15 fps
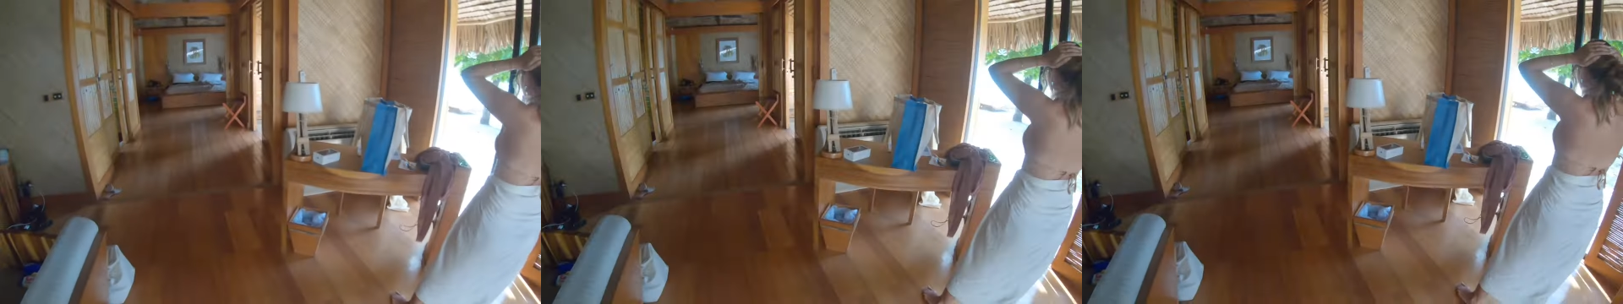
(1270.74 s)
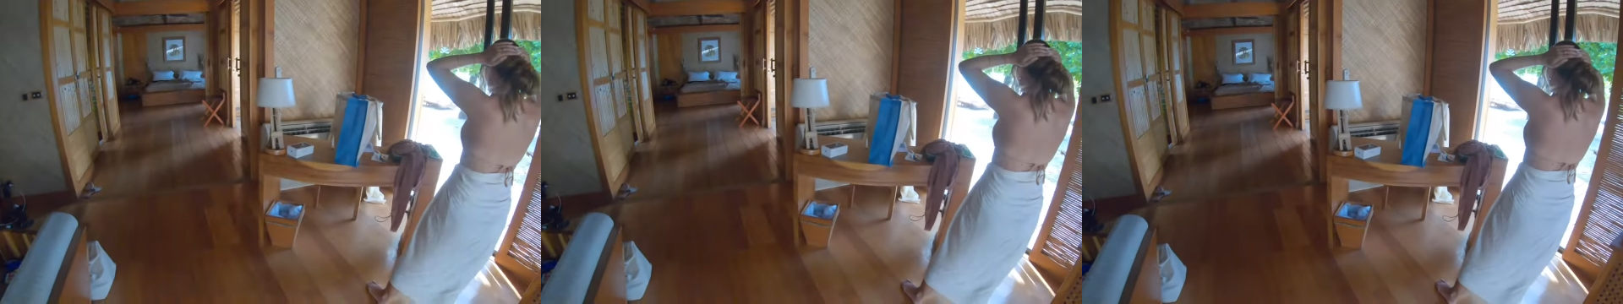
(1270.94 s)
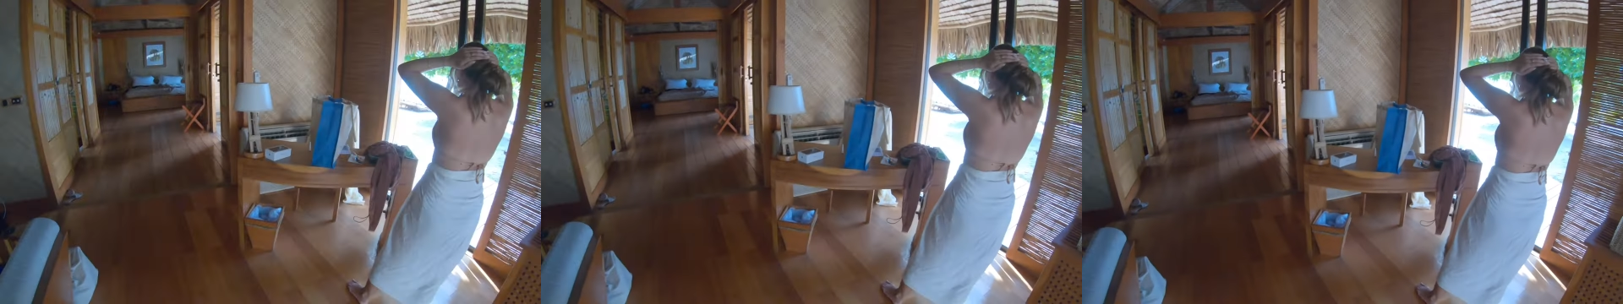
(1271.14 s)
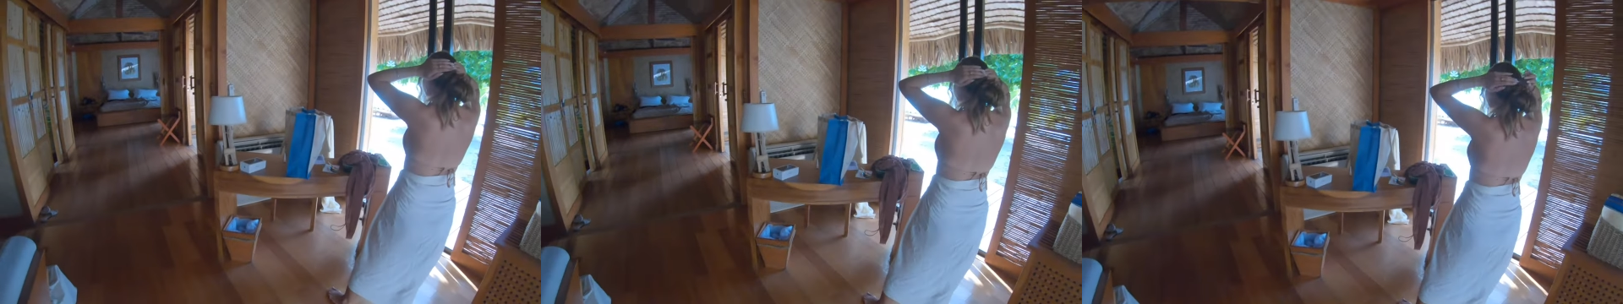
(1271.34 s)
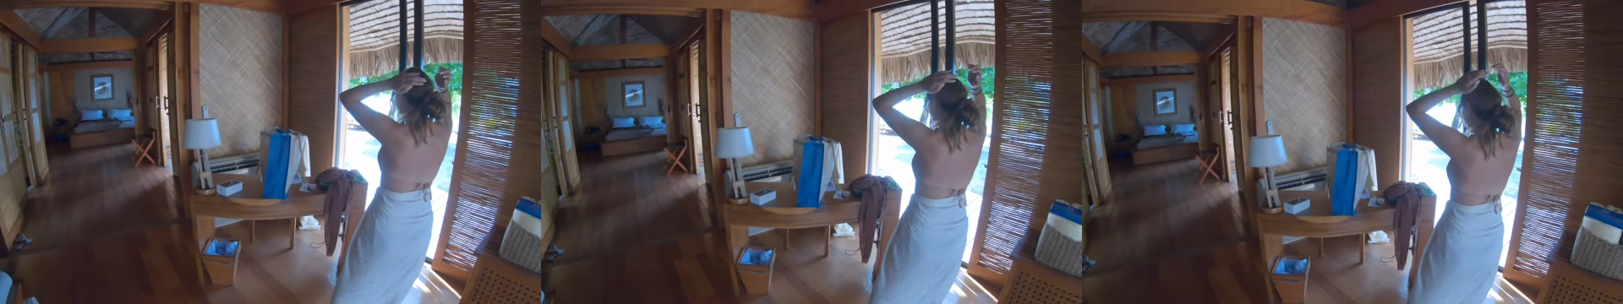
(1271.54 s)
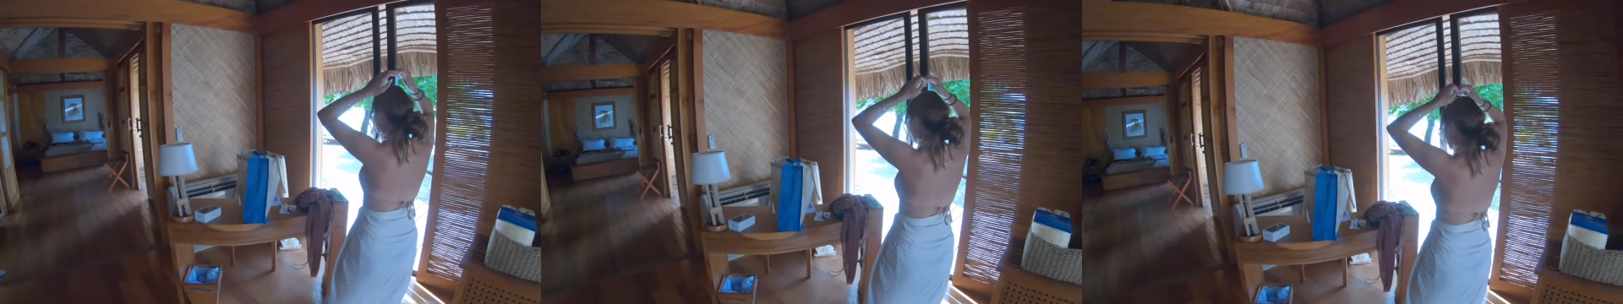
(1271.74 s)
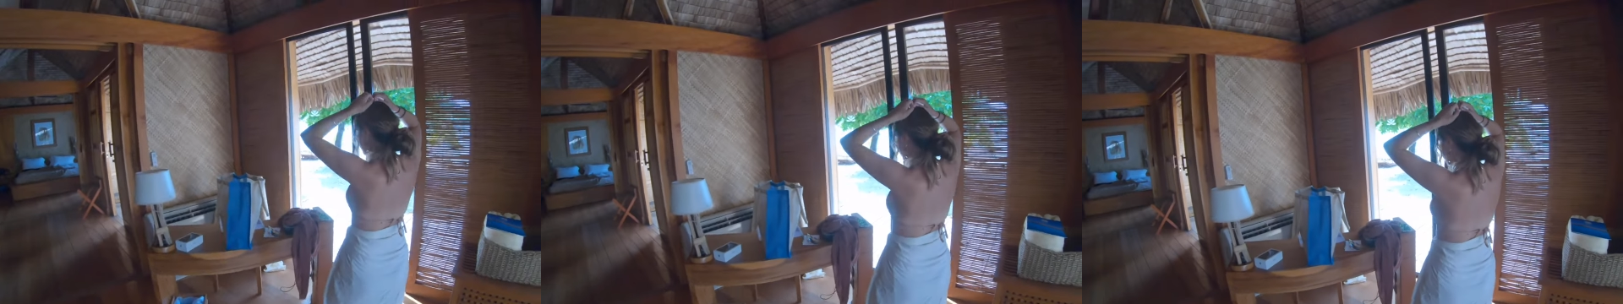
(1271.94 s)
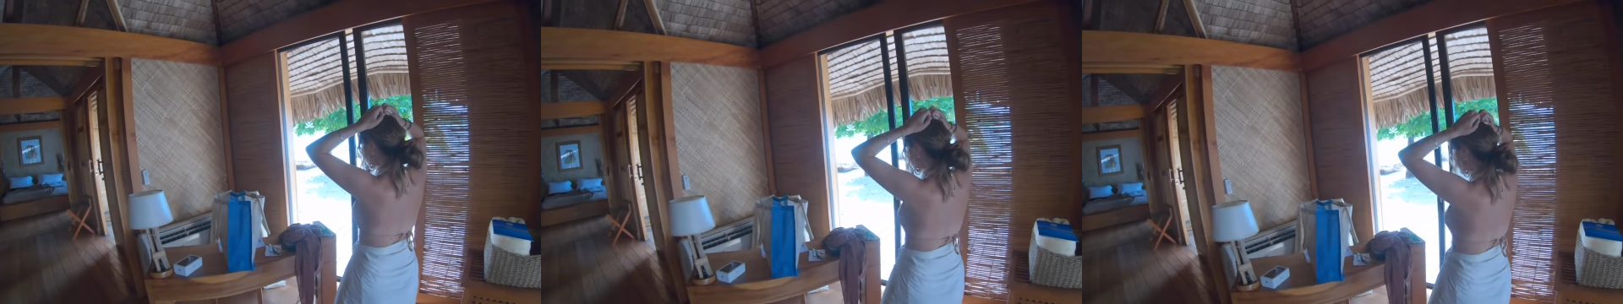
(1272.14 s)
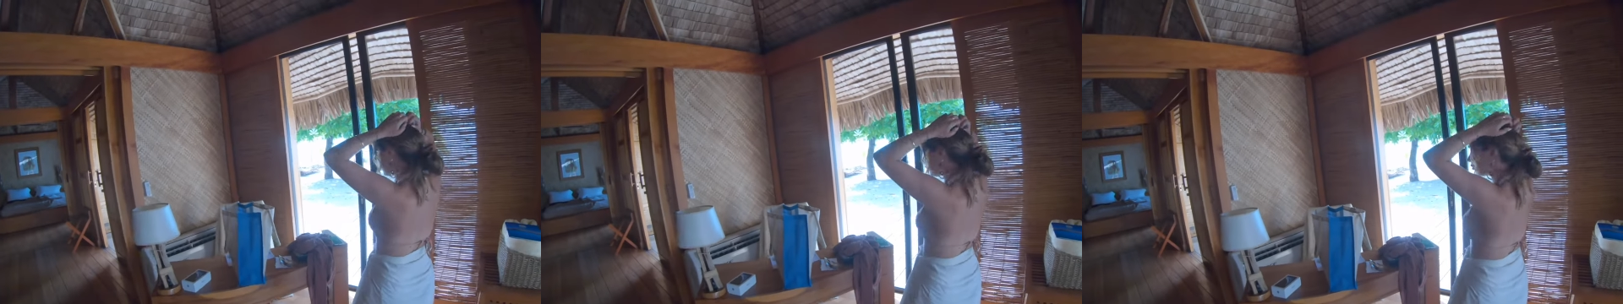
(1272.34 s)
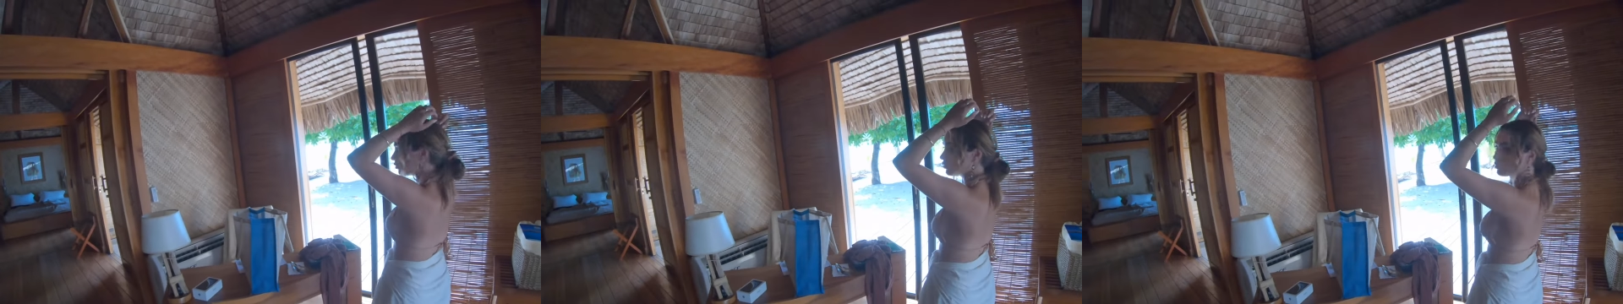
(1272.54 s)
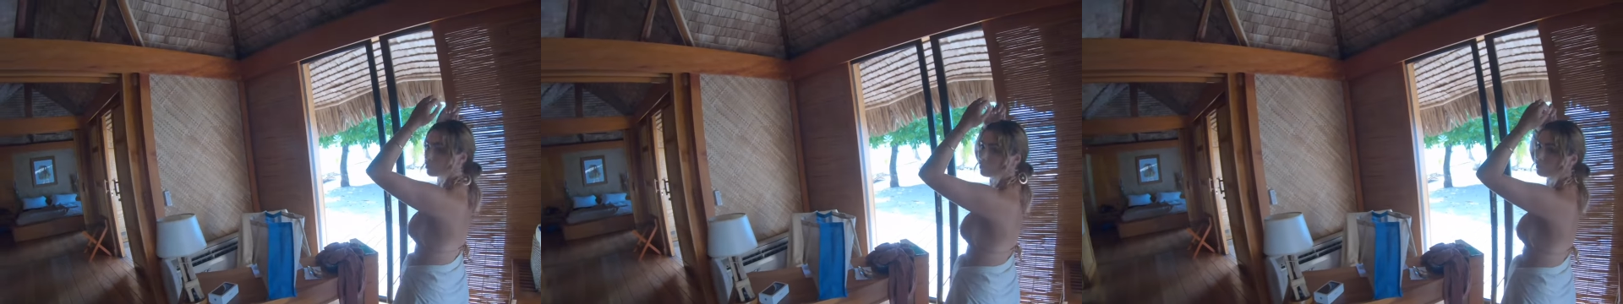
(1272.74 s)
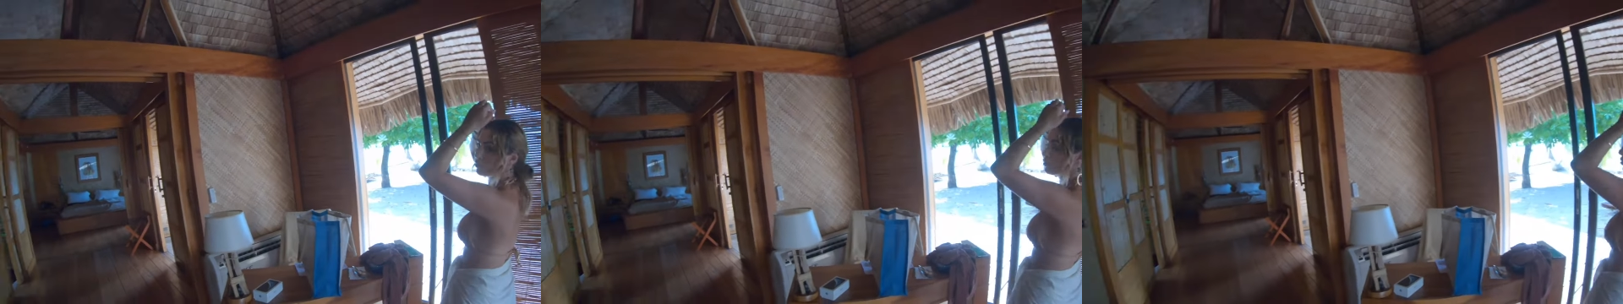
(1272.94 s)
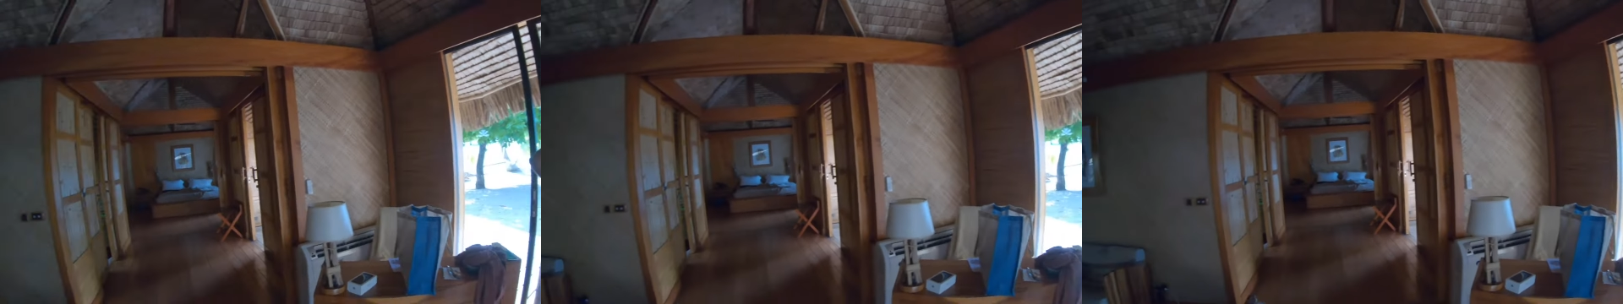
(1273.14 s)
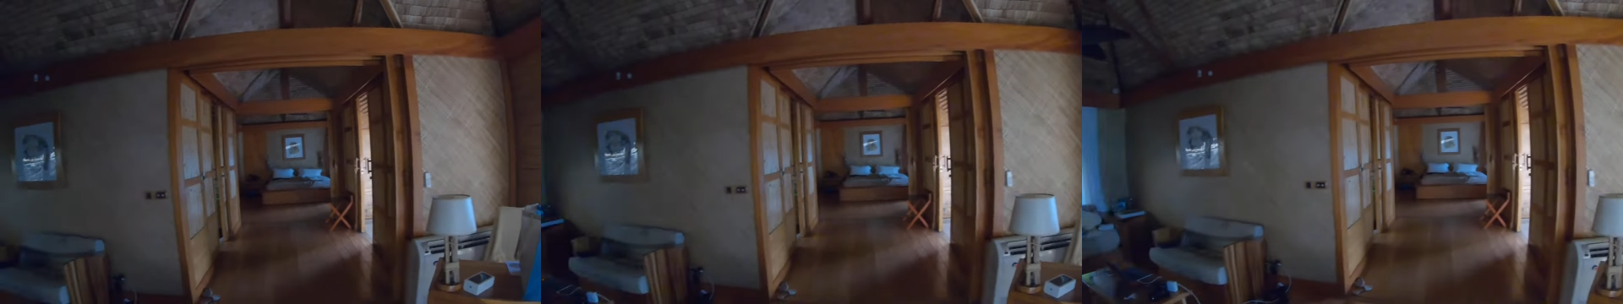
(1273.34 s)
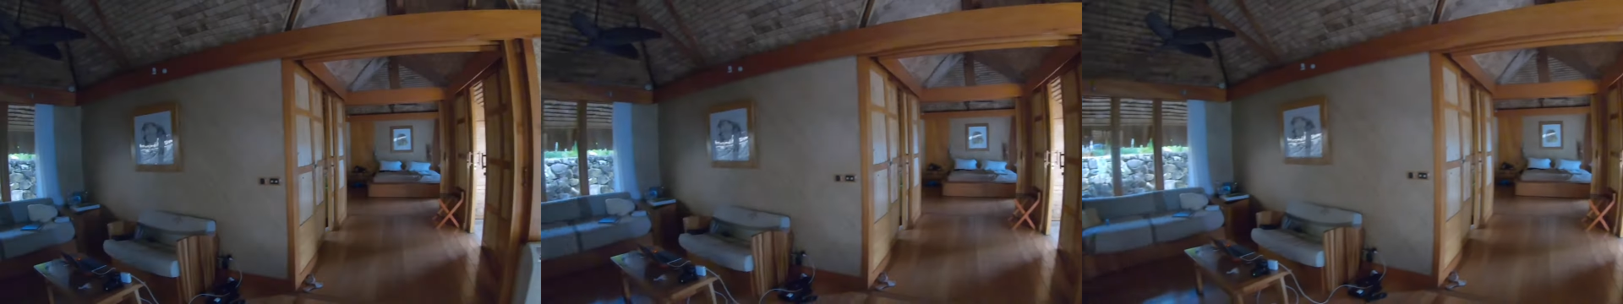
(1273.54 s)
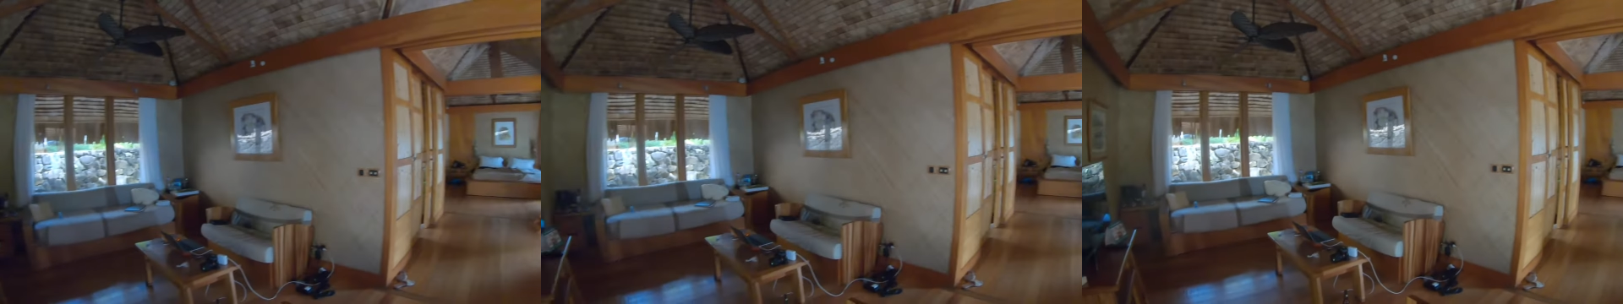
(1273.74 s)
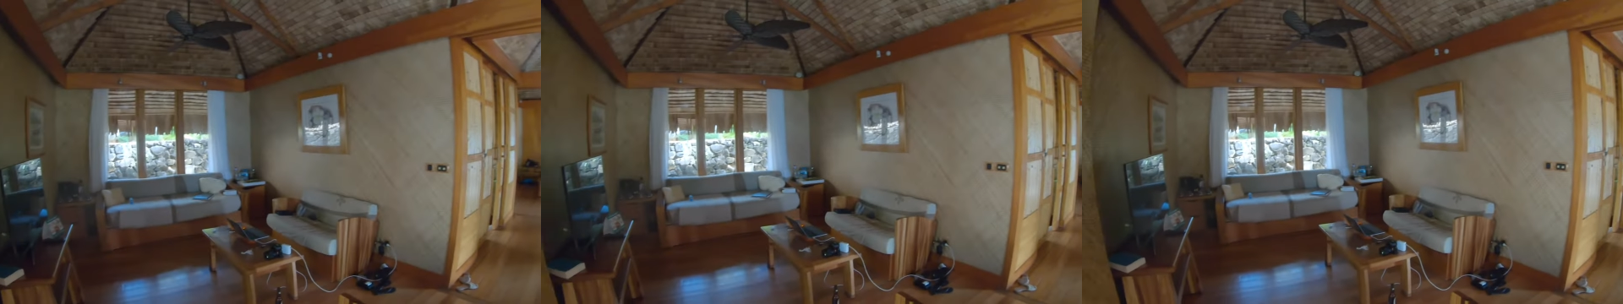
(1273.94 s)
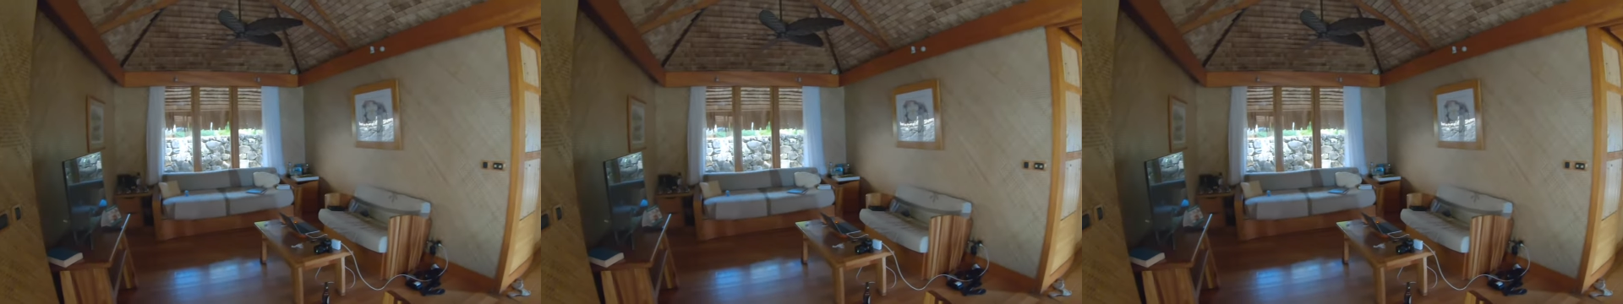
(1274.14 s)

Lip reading: [unreadable: no face in view]